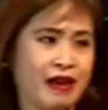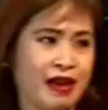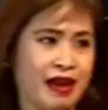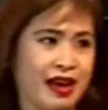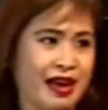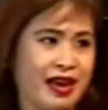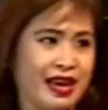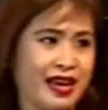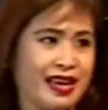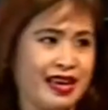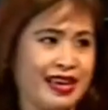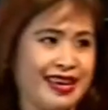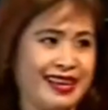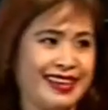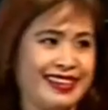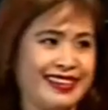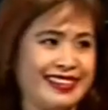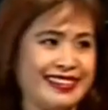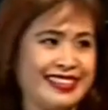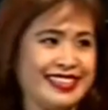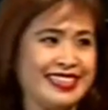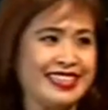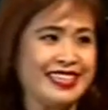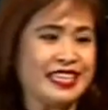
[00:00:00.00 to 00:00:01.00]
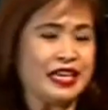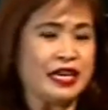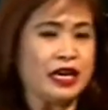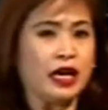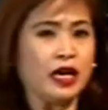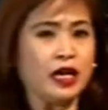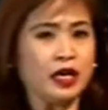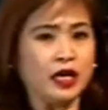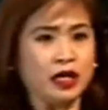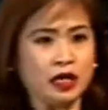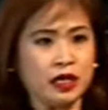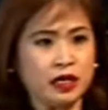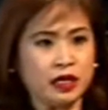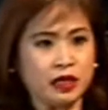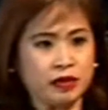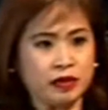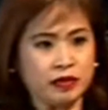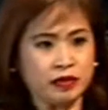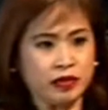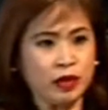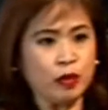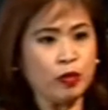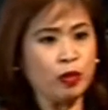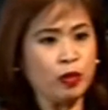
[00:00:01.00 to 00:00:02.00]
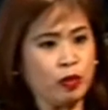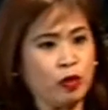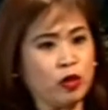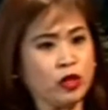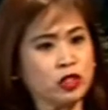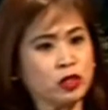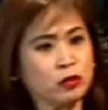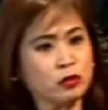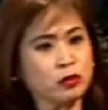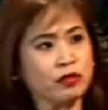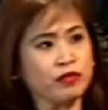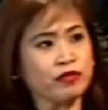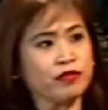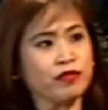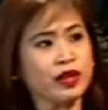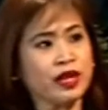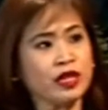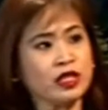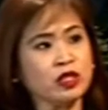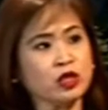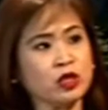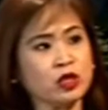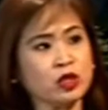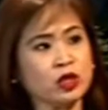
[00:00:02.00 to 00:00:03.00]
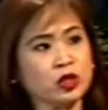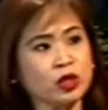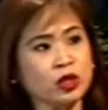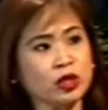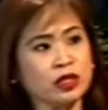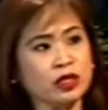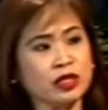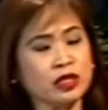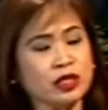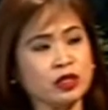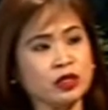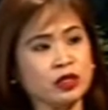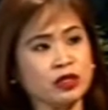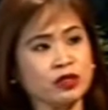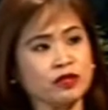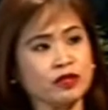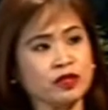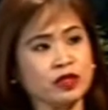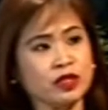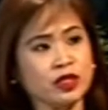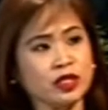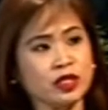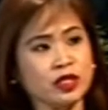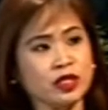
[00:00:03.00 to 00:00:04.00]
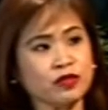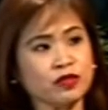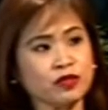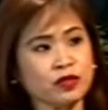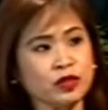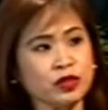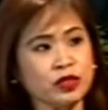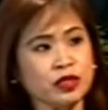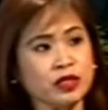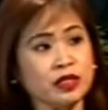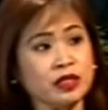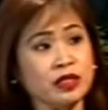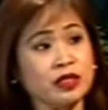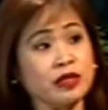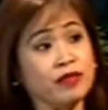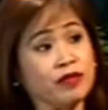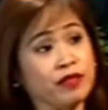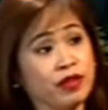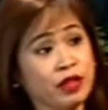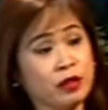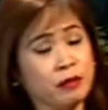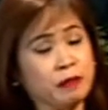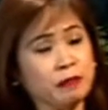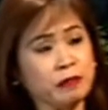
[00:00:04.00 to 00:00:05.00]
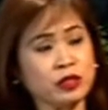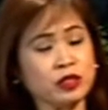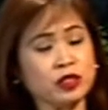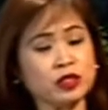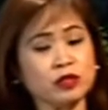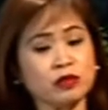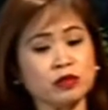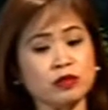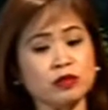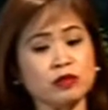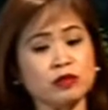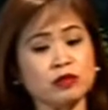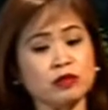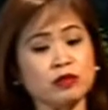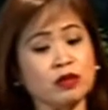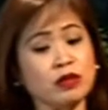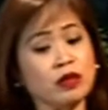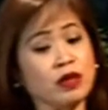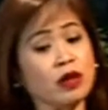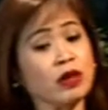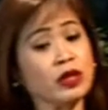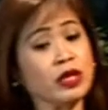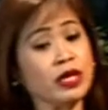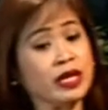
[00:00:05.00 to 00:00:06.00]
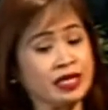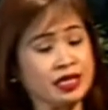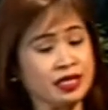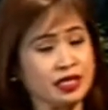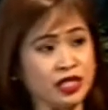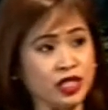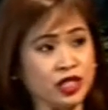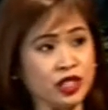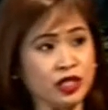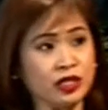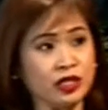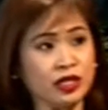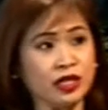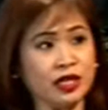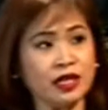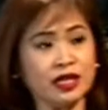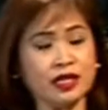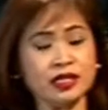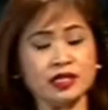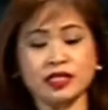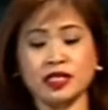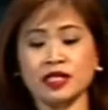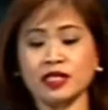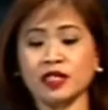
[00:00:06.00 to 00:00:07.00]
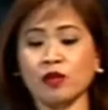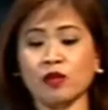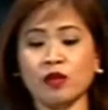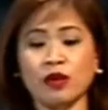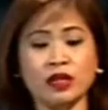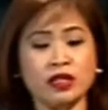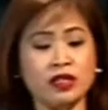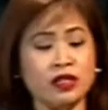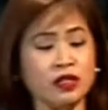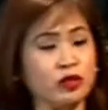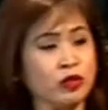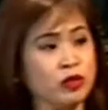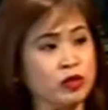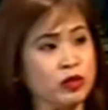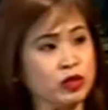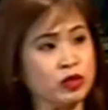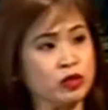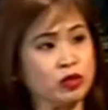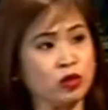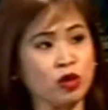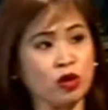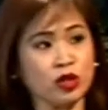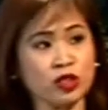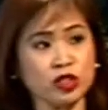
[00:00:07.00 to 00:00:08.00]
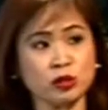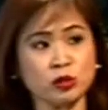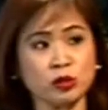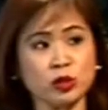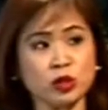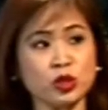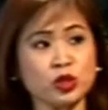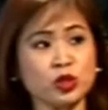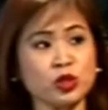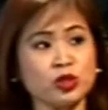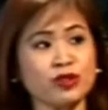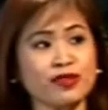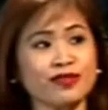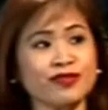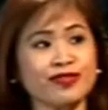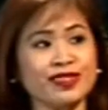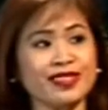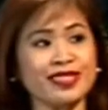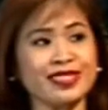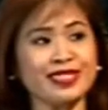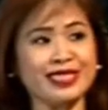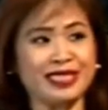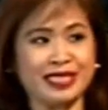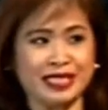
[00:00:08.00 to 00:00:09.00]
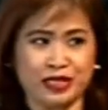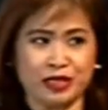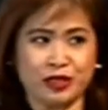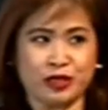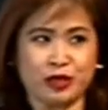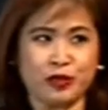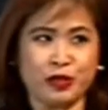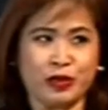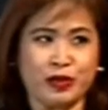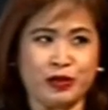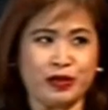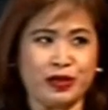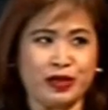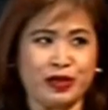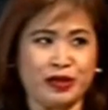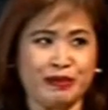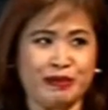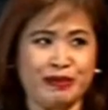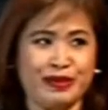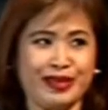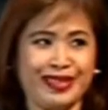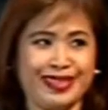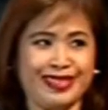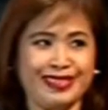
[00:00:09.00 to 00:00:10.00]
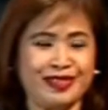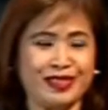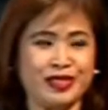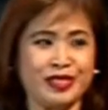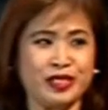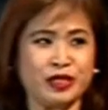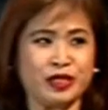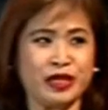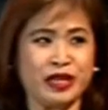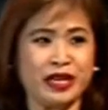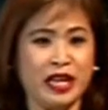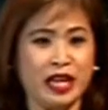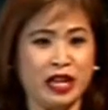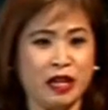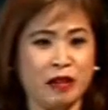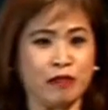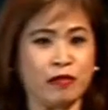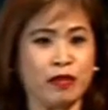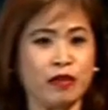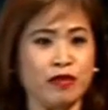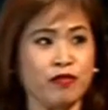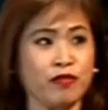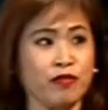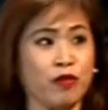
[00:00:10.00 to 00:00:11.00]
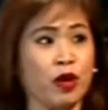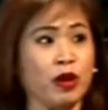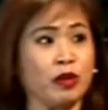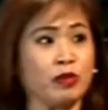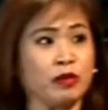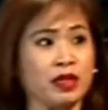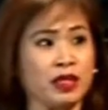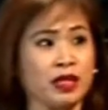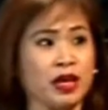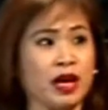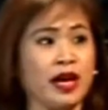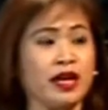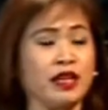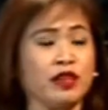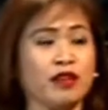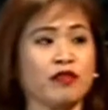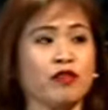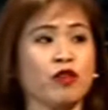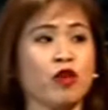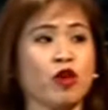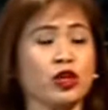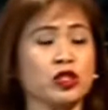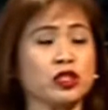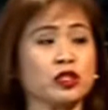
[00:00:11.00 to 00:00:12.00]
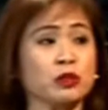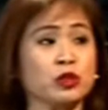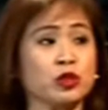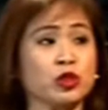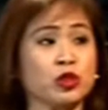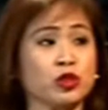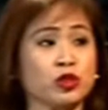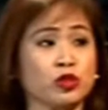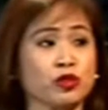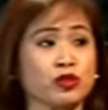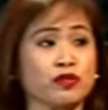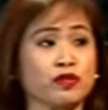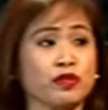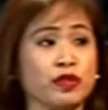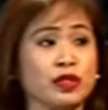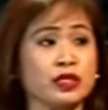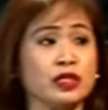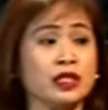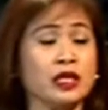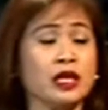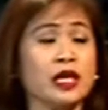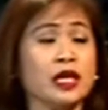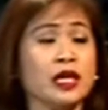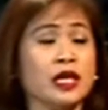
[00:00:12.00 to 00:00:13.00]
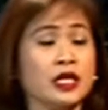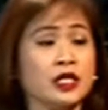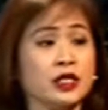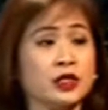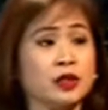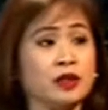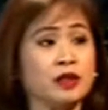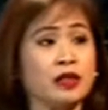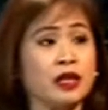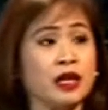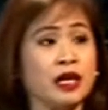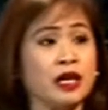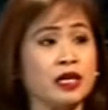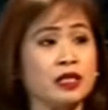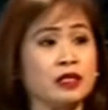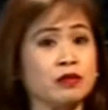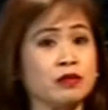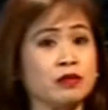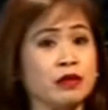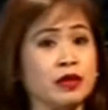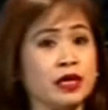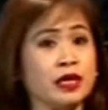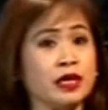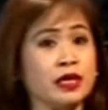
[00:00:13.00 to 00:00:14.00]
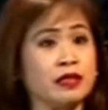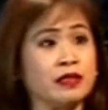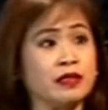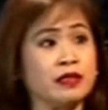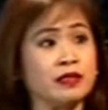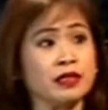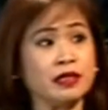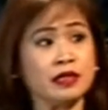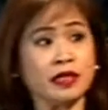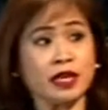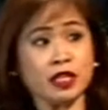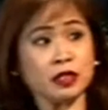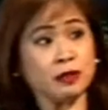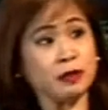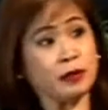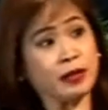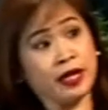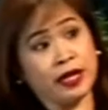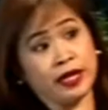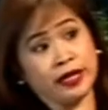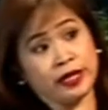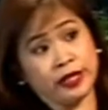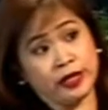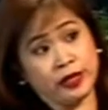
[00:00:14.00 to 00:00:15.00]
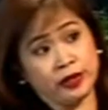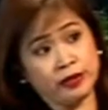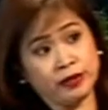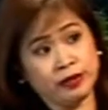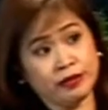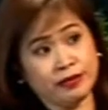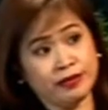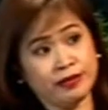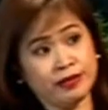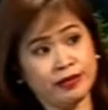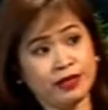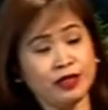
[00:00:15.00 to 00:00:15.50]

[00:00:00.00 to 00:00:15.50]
right. Then we also provide consulting services for the developers. So organizationally, let's say they wanted to go into customer service, this is where we come in also and help them form that kind of customer service, so that when an expat like you